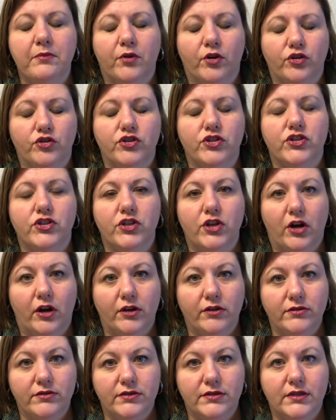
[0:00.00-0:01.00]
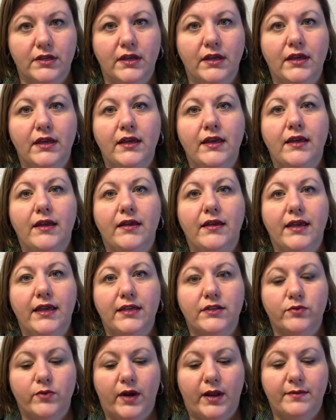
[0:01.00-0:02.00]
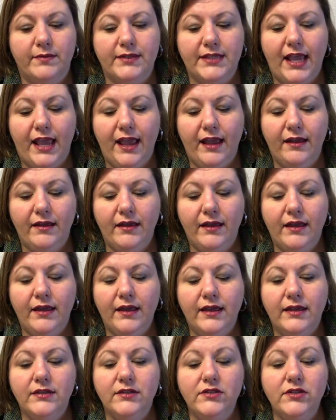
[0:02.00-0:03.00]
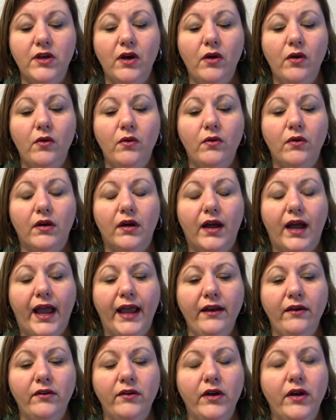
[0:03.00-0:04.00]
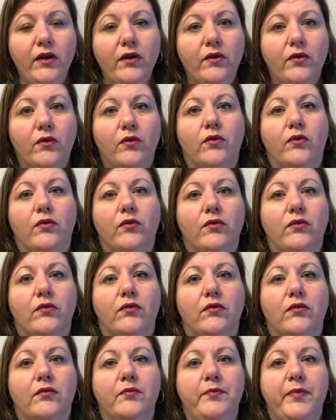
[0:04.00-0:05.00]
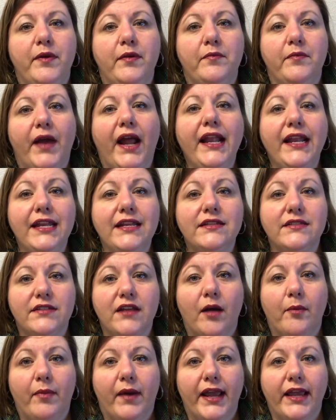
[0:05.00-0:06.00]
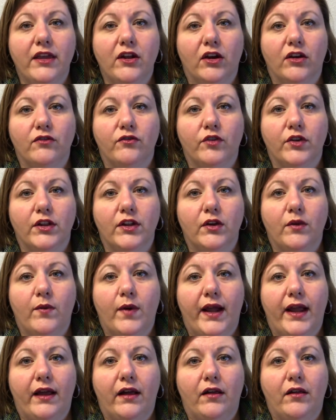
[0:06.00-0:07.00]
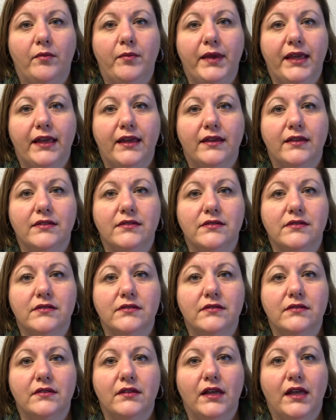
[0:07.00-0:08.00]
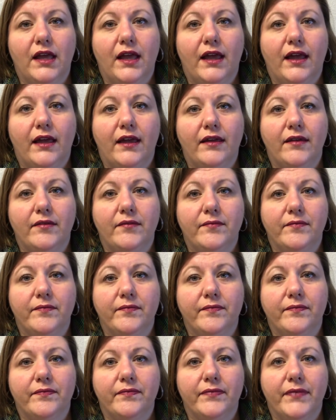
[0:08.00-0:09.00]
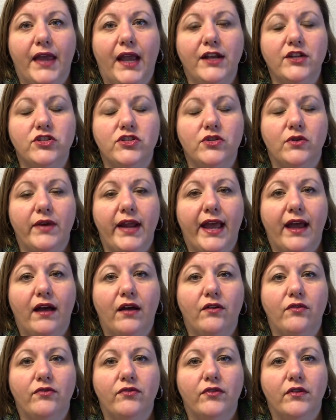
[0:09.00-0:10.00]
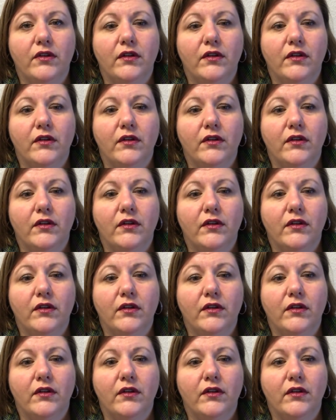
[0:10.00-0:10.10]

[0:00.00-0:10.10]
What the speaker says: purchased yarns, is what I'm saying. So I don't know, but I need to stop buying yarn for a little while because I just don't have,